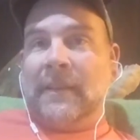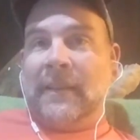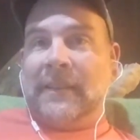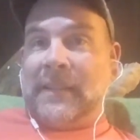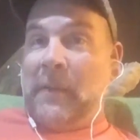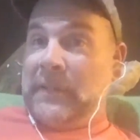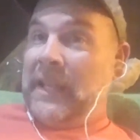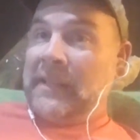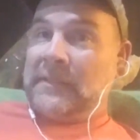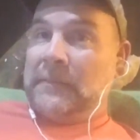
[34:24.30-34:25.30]
is I would
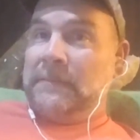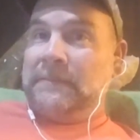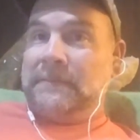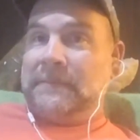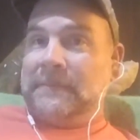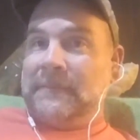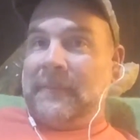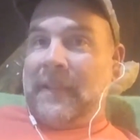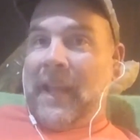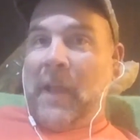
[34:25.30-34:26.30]
test them.
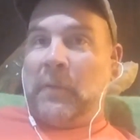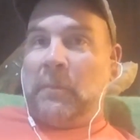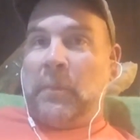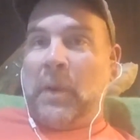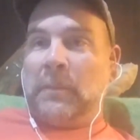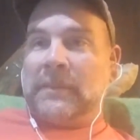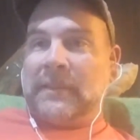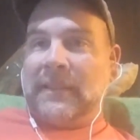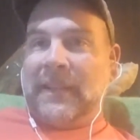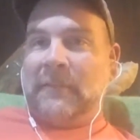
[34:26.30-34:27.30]
I would
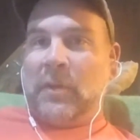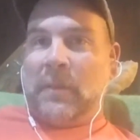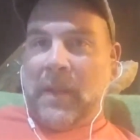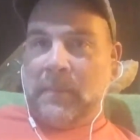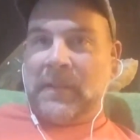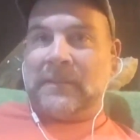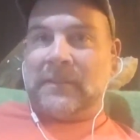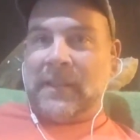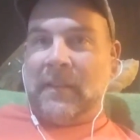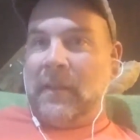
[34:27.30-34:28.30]
purposely leave one of my
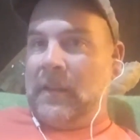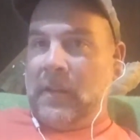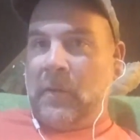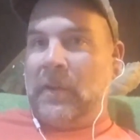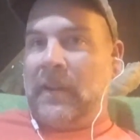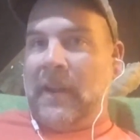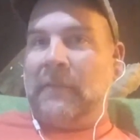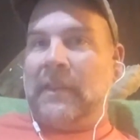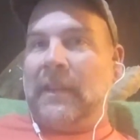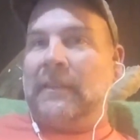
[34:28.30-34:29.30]
pistols out, unloaded and
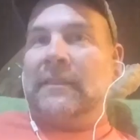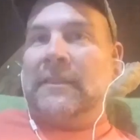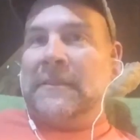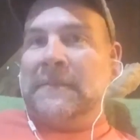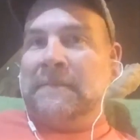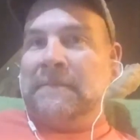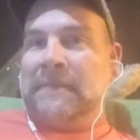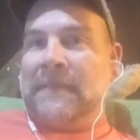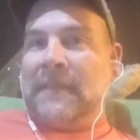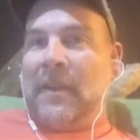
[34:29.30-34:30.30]
everything,
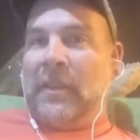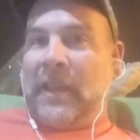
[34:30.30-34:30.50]
on